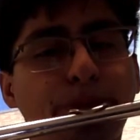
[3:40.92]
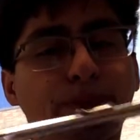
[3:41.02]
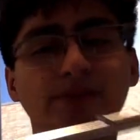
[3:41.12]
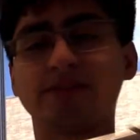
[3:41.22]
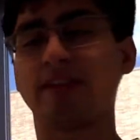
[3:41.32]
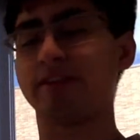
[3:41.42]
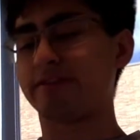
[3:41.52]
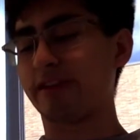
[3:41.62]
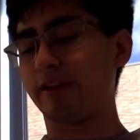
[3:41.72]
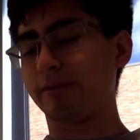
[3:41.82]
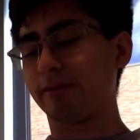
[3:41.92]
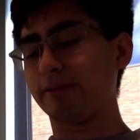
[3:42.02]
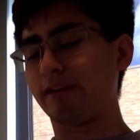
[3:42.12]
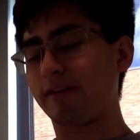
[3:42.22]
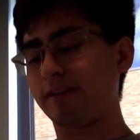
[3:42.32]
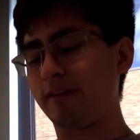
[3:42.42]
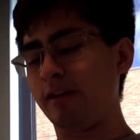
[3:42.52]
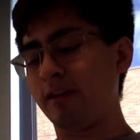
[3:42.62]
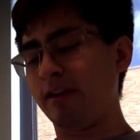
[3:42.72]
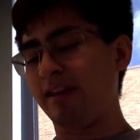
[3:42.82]
For scale degree 7,
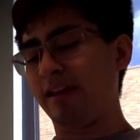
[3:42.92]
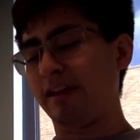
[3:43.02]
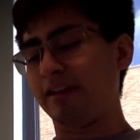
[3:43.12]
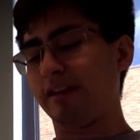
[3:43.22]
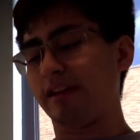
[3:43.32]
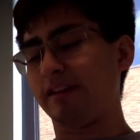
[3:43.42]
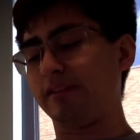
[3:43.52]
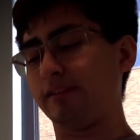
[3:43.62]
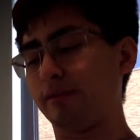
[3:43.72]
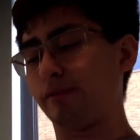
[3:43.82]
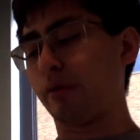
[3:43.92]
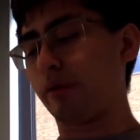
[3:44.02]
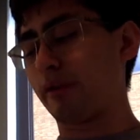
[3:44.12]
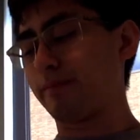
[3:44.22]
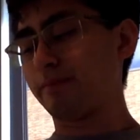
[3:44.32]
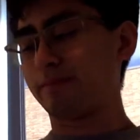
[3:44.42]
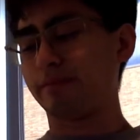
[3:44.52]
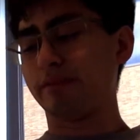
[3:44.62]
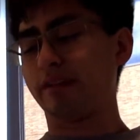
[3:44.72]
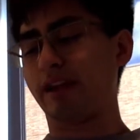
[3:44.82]
and then for
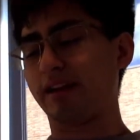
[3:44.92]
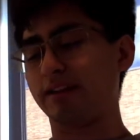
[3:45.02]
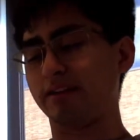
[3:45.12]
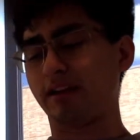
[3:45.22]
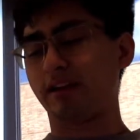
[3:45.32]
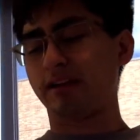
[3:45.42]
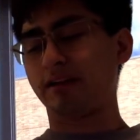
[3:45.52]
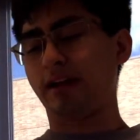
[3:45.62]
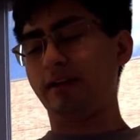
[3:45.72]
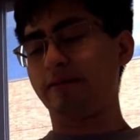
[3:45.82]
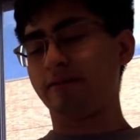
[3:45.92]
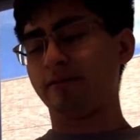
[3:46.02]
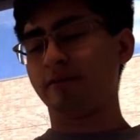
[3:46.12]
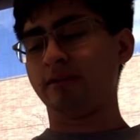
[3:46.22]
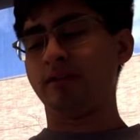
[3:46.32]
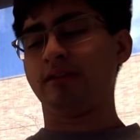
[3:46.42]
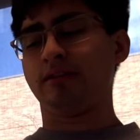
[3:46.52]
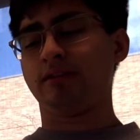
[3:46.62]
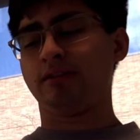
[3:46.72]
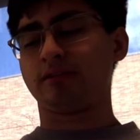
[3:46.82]
the F,
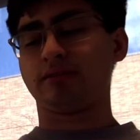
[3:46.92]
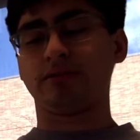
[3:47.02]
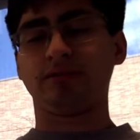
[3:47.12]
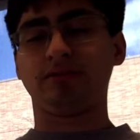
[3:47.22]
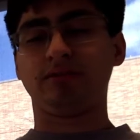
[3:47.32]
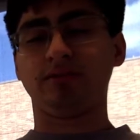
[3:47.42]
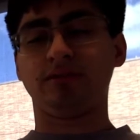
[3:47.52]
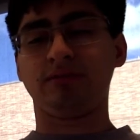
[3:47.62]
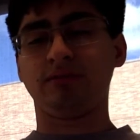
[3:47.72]
you're going to